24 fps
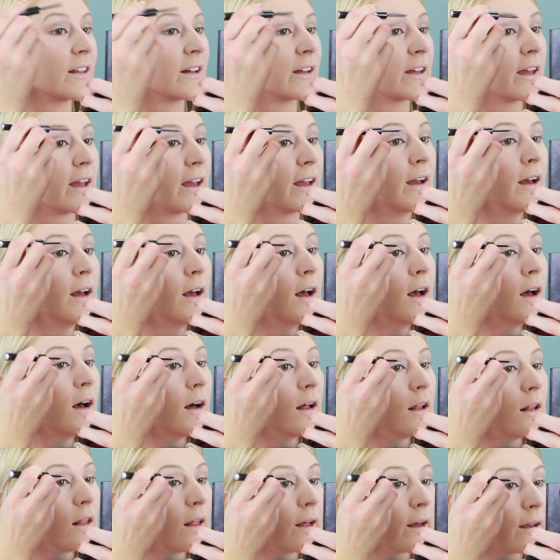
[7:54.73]
looking
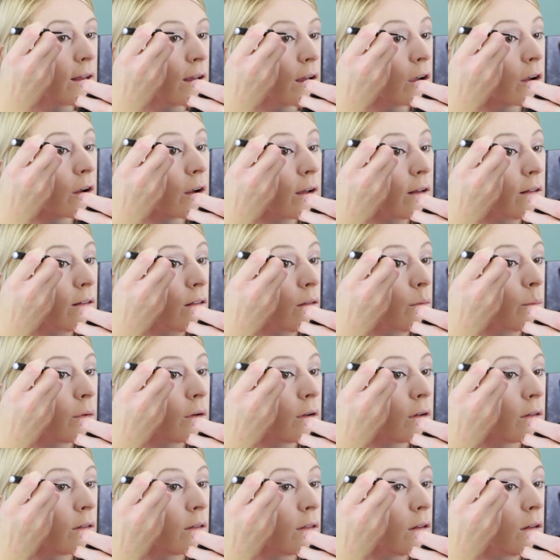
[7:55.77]
like a crazy
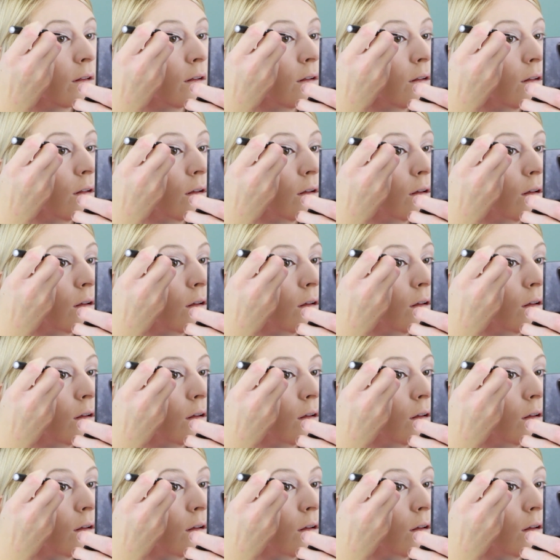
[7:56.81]
person.